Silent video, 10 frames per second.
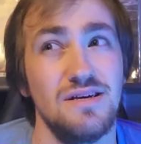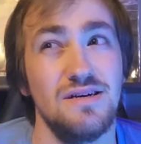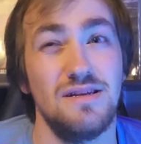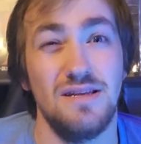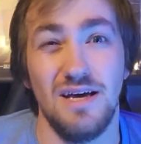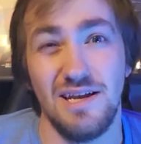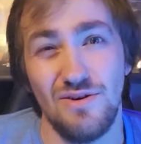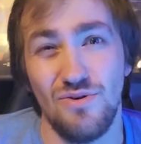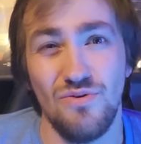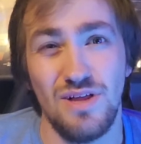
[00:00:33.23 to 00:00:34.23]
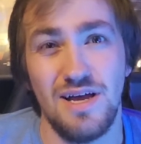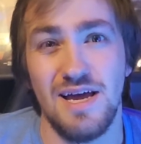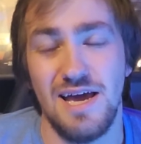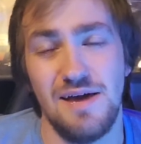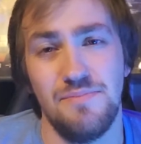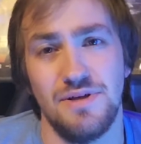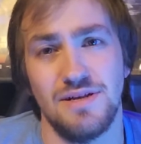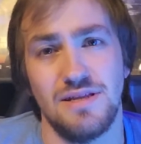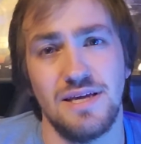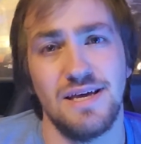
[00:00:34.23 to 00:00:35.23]
not a whole lot happened.
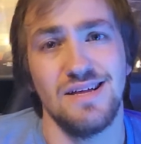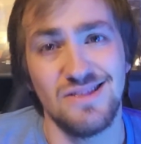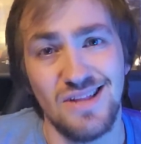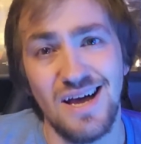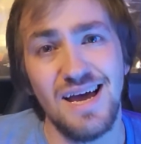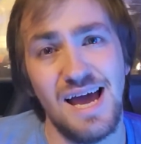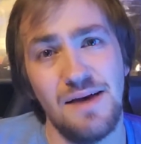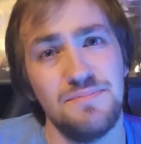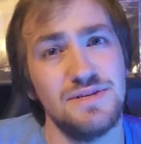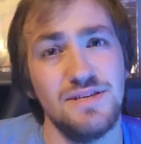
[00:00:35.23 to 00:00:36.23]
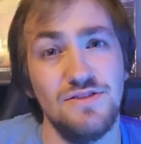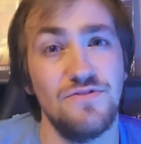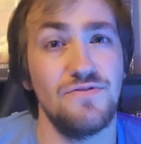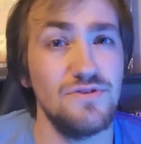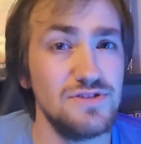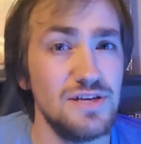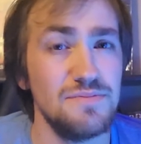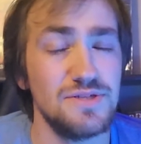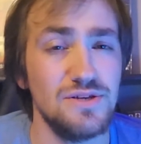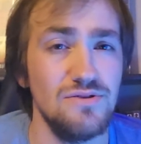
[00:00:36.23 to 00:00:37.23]
Like a lot happened in the first
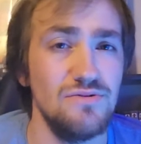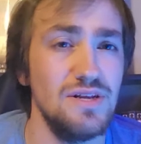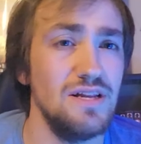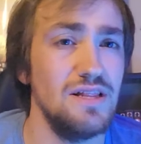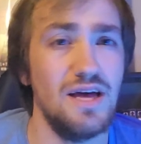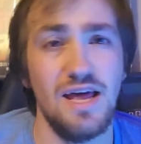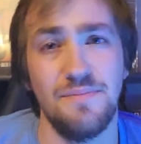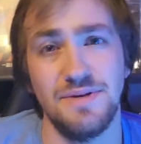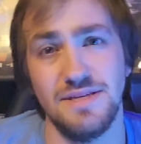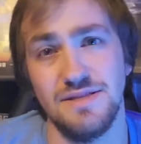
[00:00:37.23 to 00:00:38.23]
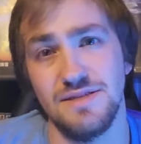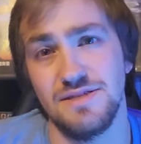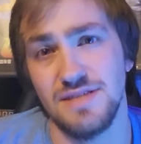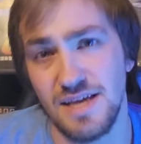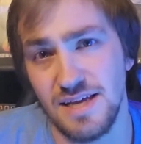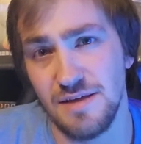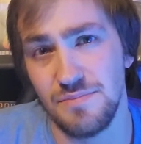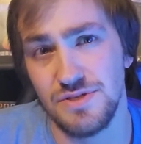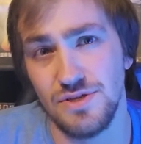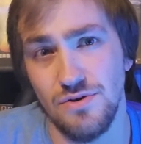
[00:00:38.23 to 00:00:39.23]
episode, and a lot happened in the second
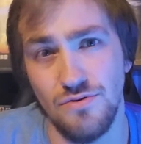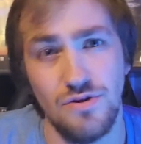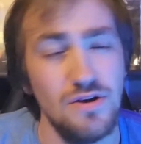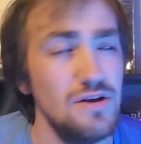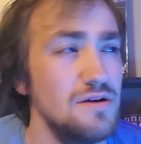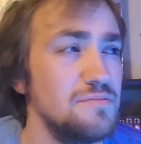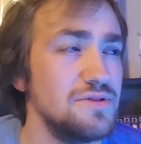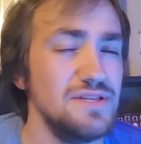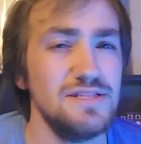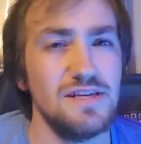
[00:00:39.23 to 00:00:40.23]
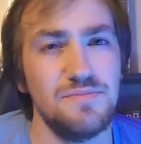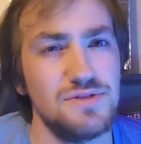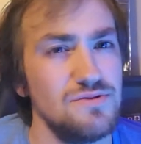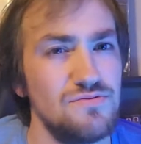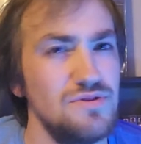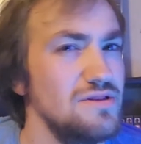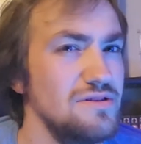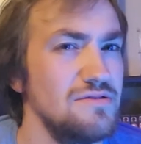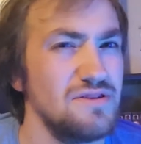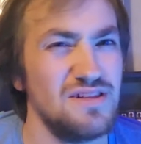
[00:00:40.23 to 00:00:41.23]
episode. But this episode really
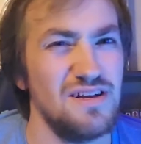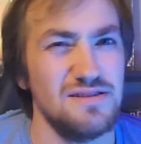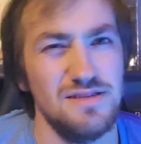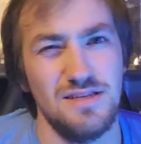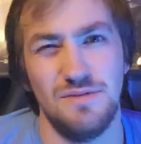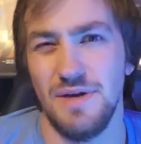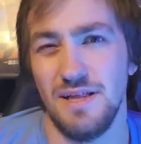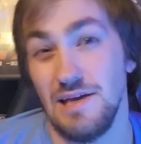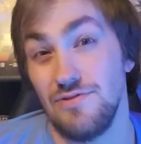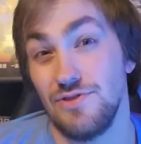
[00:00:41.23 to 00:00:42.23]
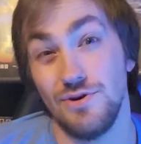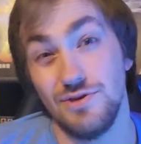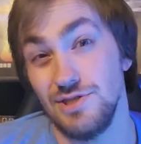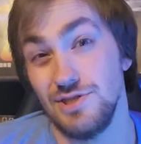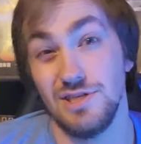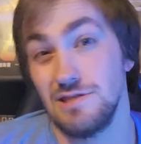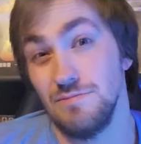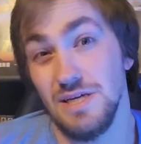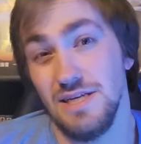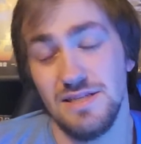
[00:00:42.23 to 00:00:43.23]
only clocks in at about like 36
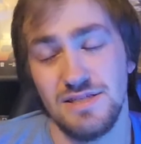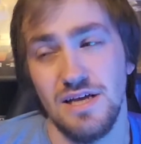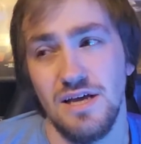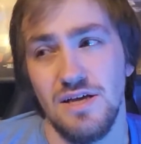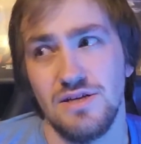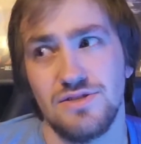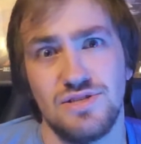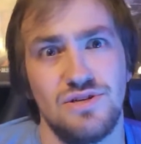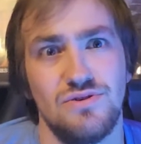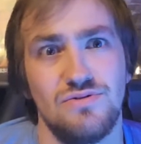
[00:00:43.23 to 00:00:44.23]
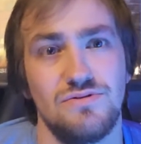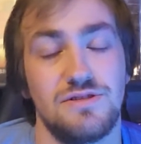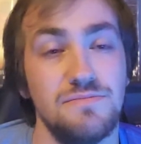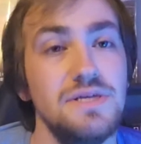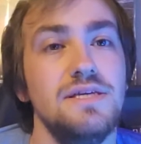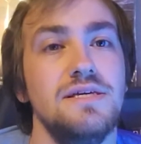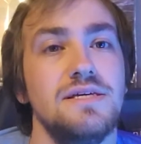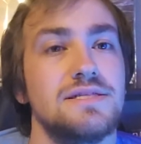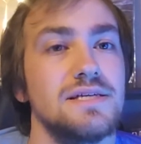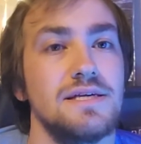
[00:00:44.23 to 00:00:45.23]
minutes. So to me,
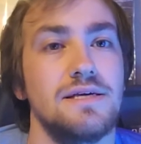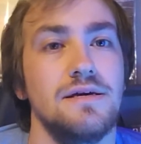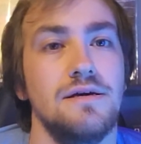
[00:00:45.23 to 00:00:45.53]
it's like,